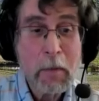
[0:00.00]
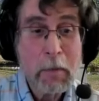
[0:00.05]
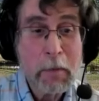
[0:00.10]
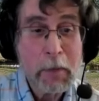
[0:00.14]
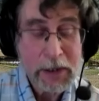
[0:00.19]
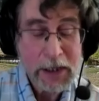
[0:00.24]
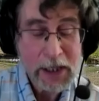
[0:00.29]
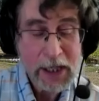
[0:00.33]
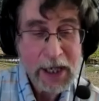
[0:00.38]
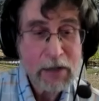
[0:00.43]

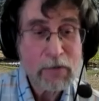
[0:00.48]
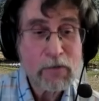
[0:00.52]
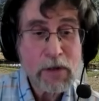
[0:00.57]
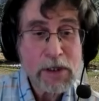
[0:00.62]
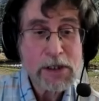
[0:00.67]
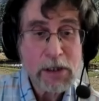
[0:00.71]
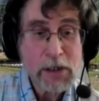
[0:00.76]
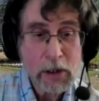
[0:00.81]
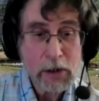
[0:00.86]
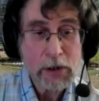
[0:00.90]
But the end
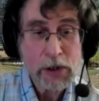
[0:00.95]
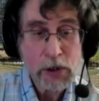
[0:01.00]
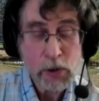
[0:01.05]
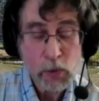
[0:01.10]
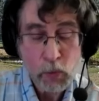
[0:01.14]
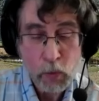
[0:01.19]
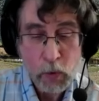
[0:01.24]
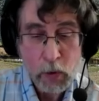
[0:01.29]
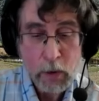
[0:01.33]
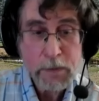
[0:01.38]
result is
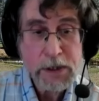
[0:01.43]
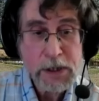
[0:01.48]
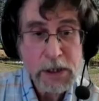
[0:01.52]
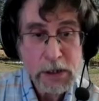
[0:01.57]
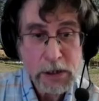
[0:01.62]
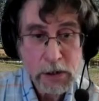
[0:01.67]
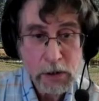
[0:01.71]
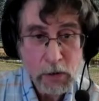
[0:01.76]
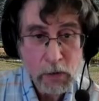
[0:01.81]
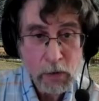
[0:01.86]
a warm
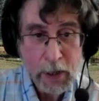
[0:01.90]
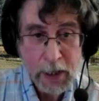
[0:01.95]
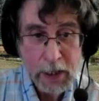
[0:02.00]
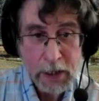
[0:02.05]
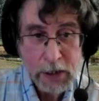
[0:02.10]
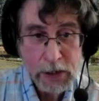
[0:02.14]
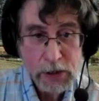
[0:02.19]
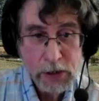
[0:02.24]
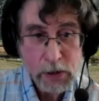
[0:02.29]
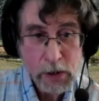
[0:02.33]
season
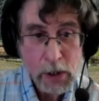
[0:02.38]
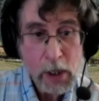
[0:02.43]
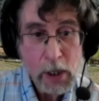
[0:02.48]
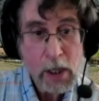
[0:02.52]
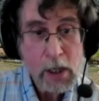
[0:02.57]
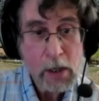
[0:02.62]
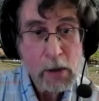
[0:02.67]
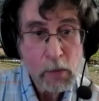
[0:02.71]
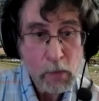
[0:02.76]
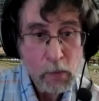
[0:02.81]
grass,
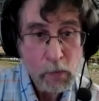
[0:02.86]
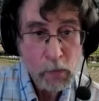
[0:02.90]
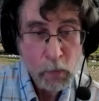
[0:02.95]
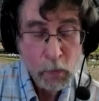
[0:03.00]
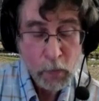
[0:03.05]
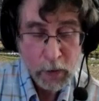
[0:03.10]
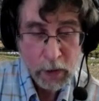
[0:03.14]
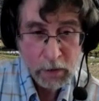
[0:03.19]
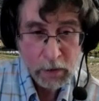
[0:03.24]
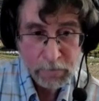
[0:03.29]

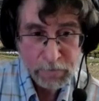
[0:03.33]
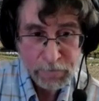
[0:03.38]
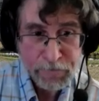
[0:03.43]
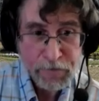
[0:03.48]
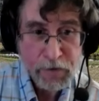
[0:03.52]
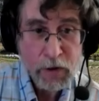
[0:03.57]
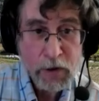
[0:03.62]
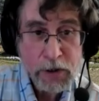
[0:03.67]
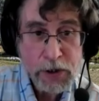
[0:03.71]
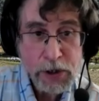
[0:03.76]
one of the
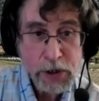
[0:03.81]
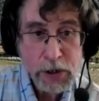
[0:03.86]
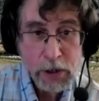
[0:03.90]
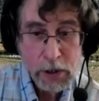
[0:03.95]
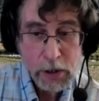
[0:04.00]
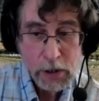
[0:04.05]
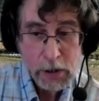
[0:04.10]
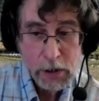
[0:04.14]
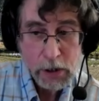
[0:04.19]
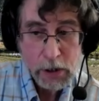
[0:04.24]
first